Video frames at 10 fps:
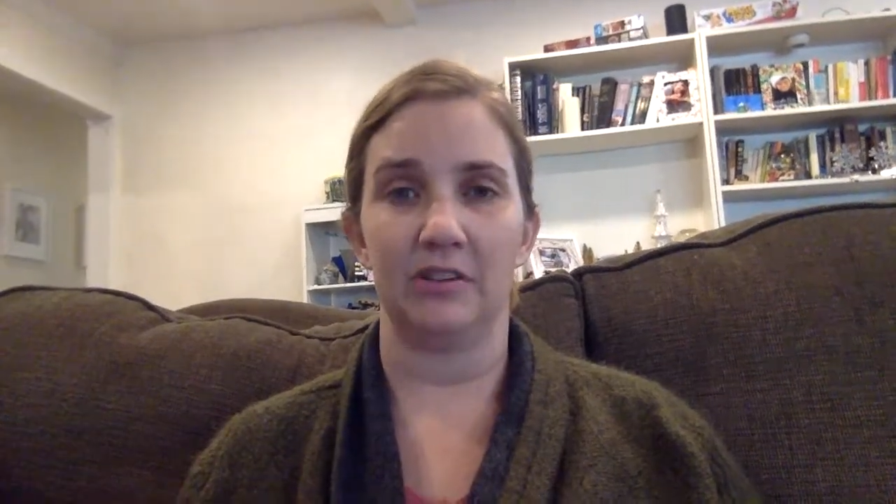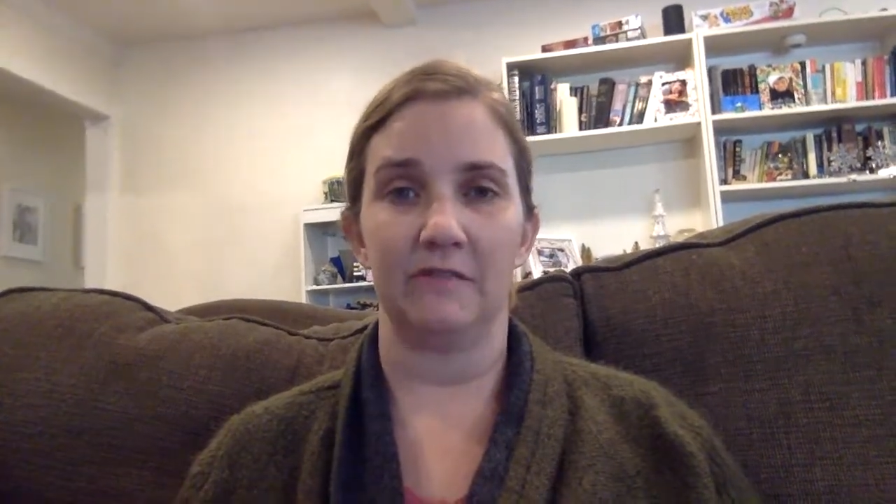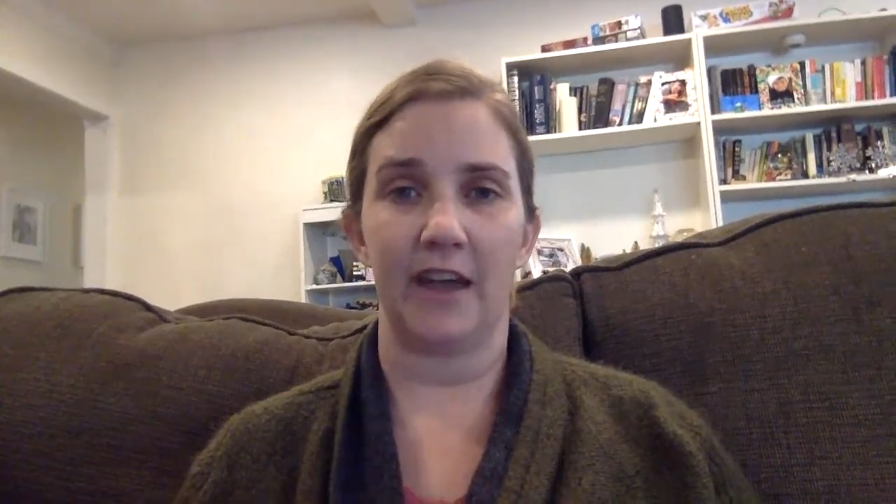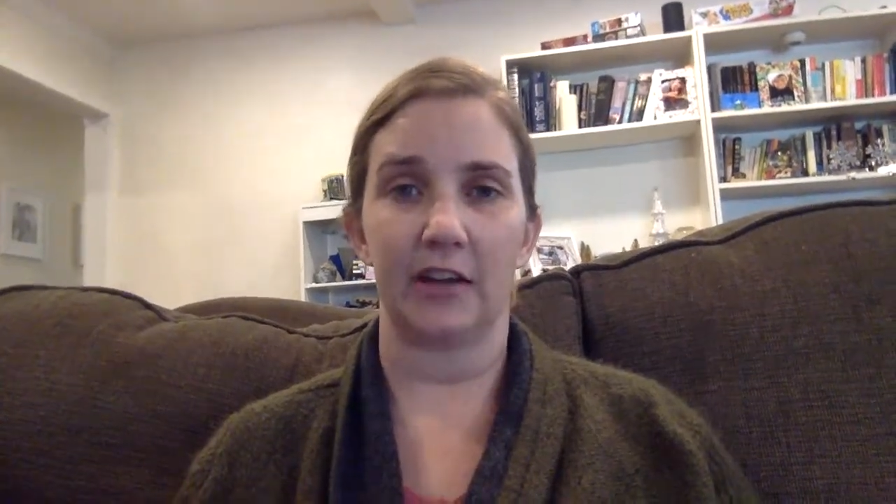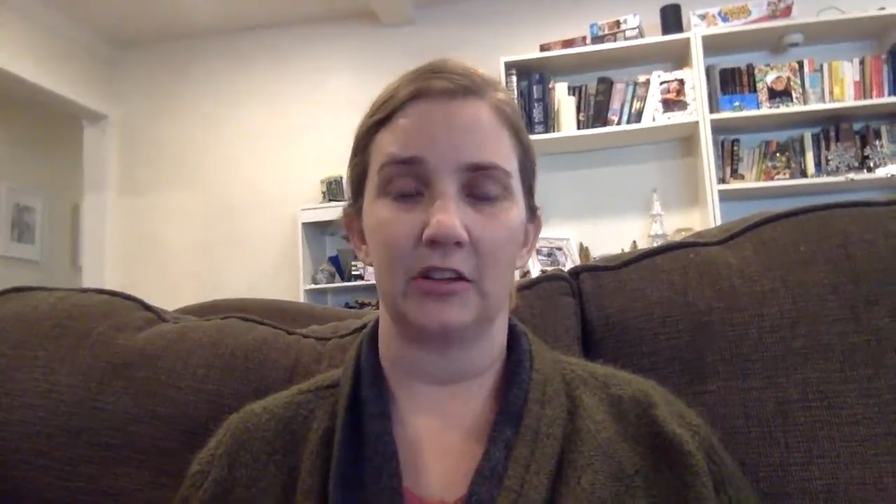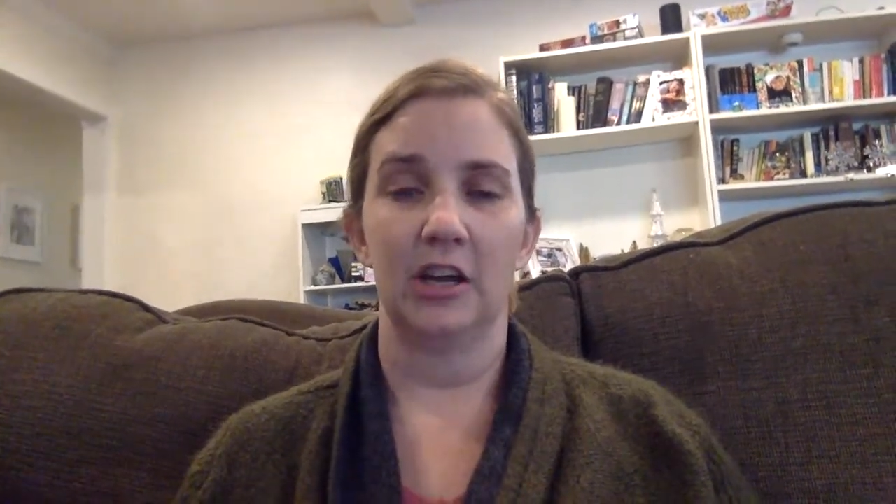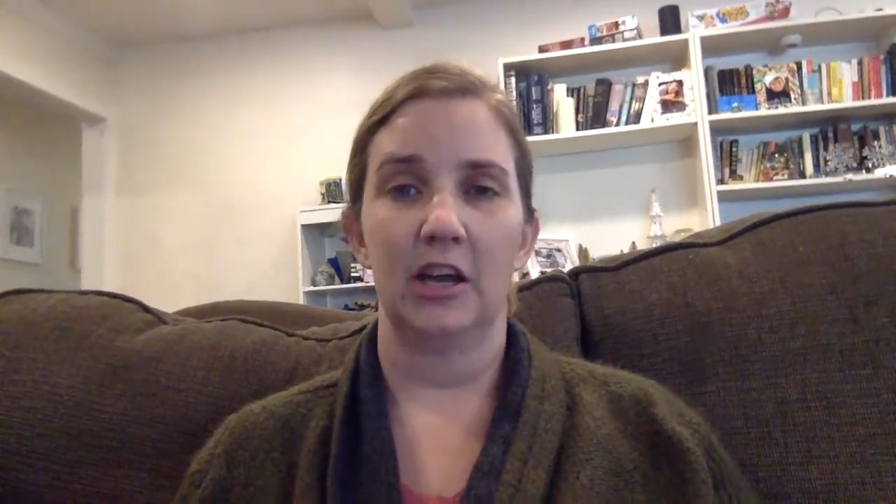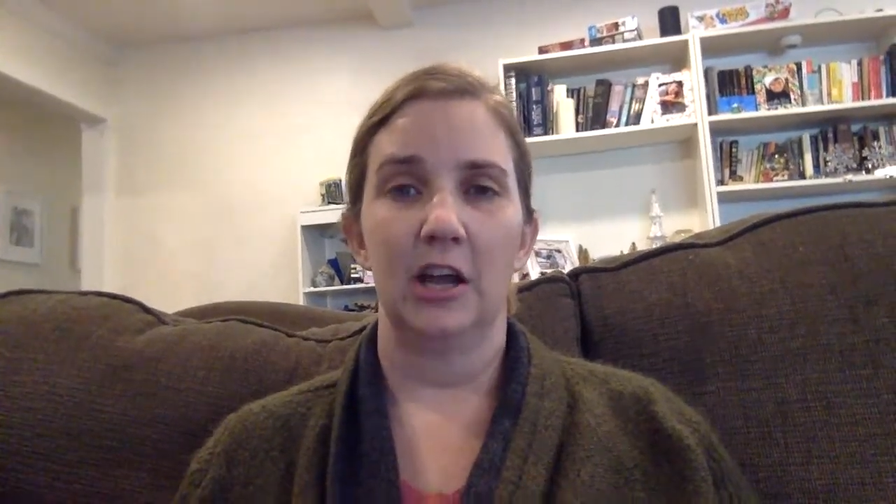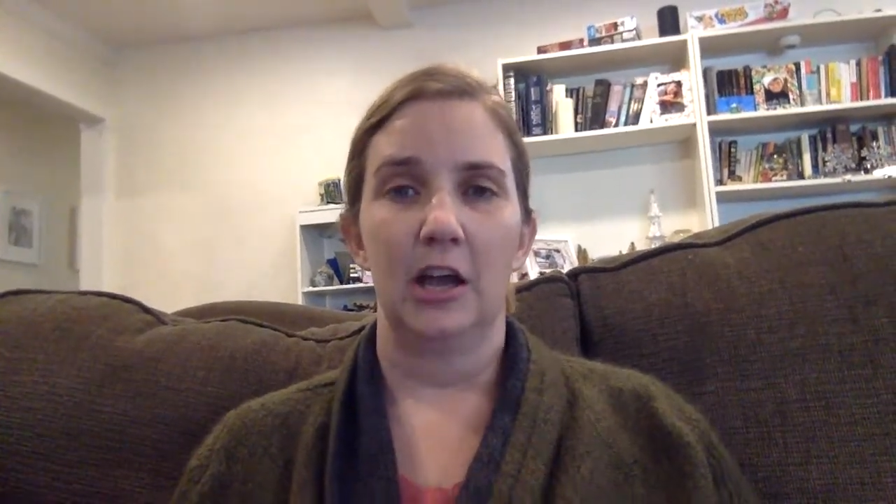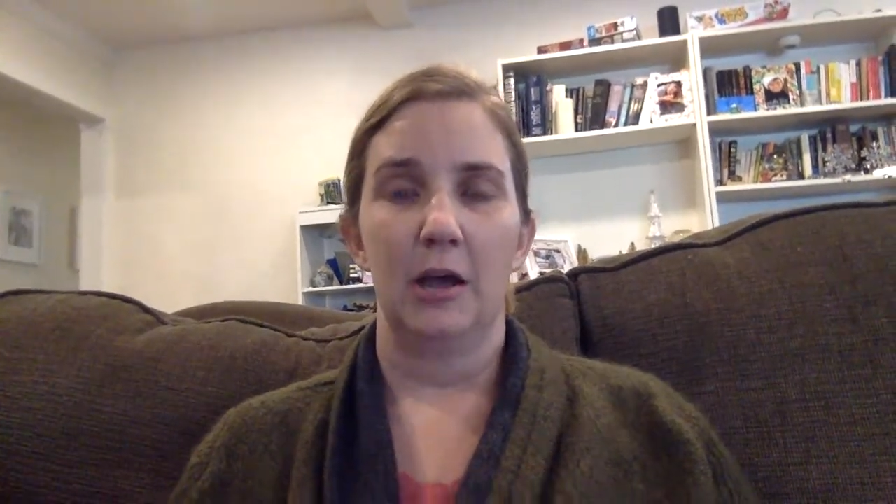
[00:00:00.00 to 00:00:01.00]
In fact,
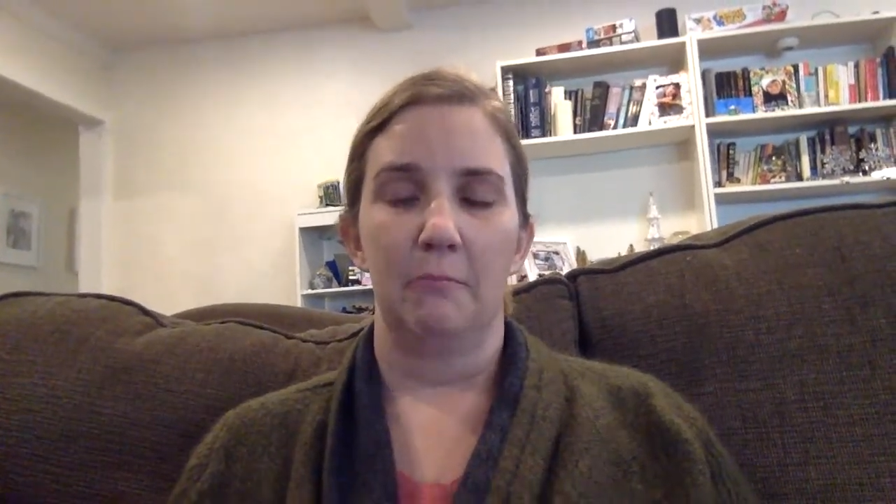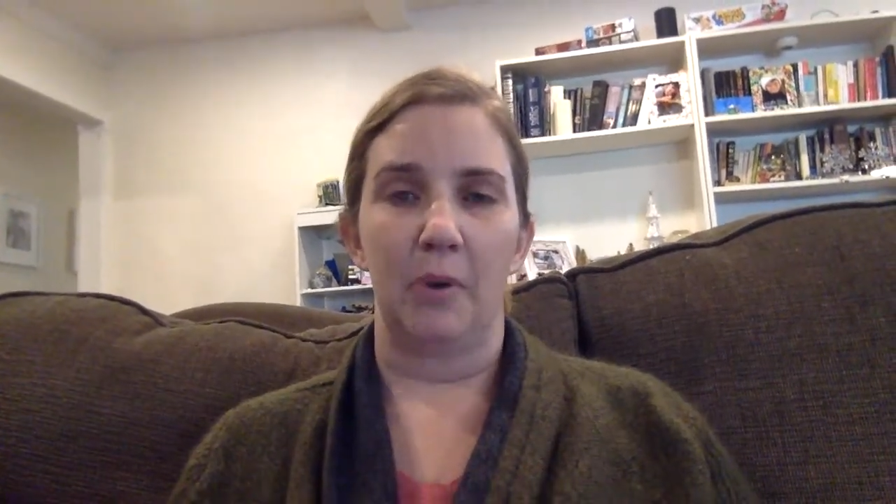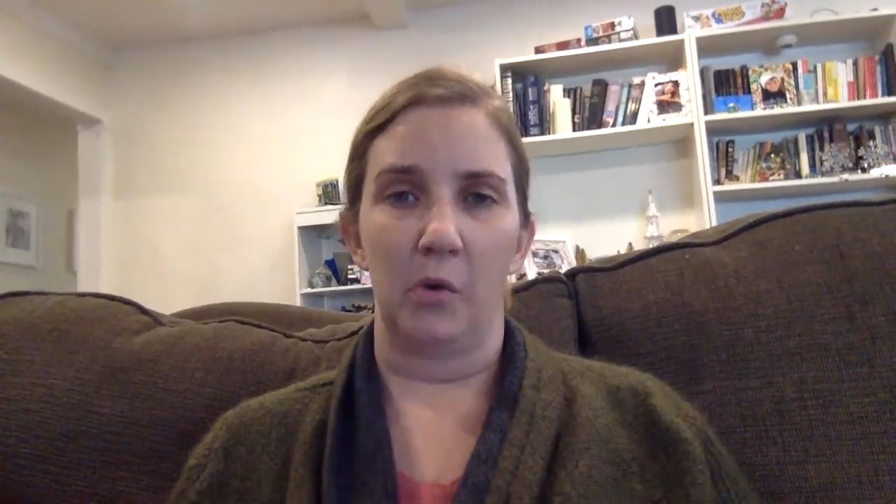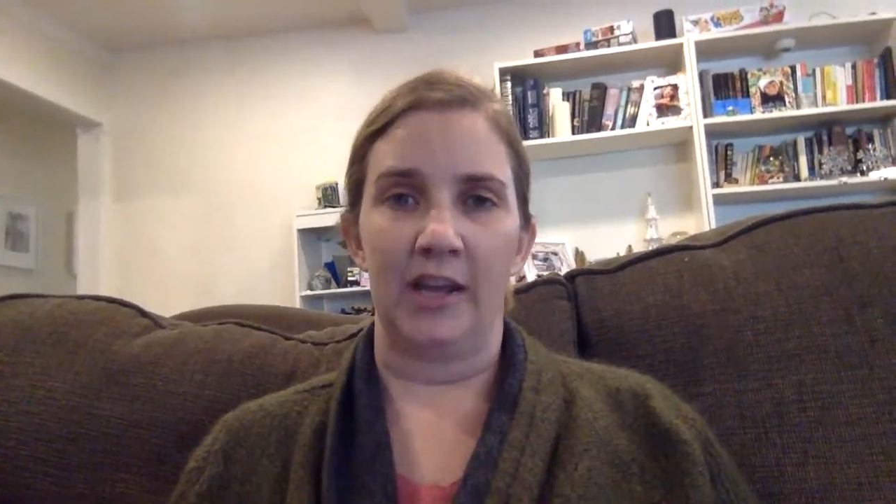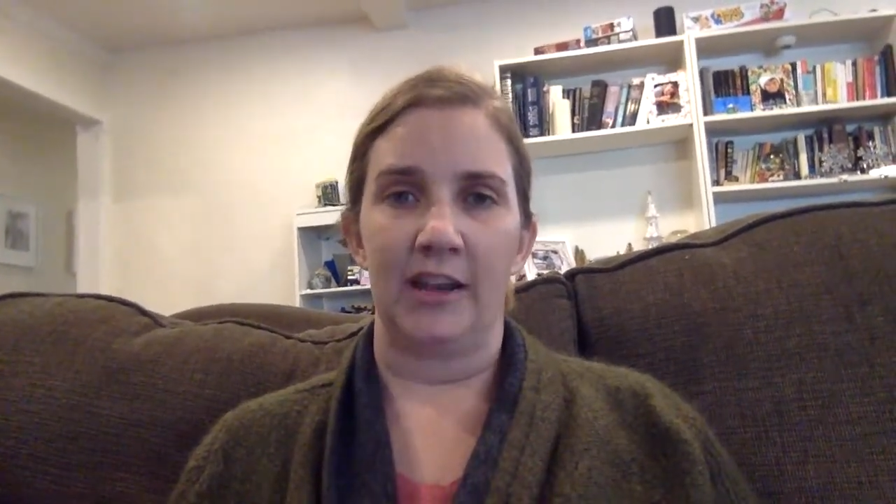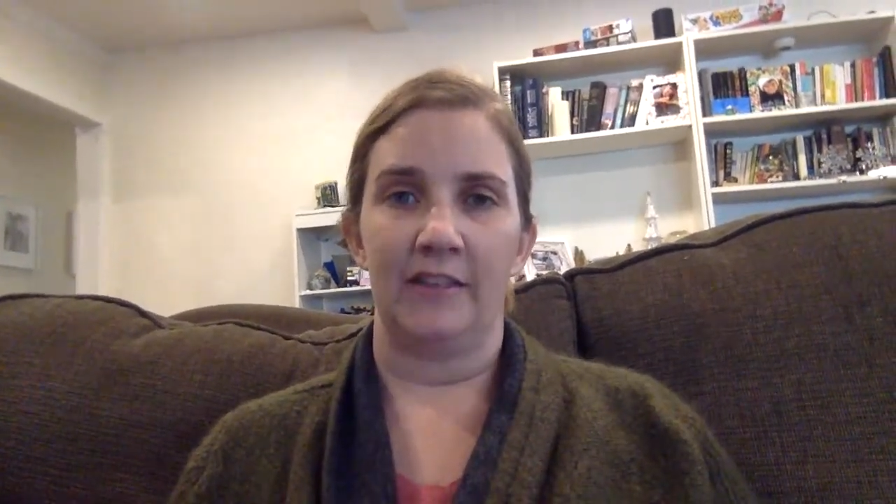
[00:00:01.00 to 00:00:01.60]
Boeing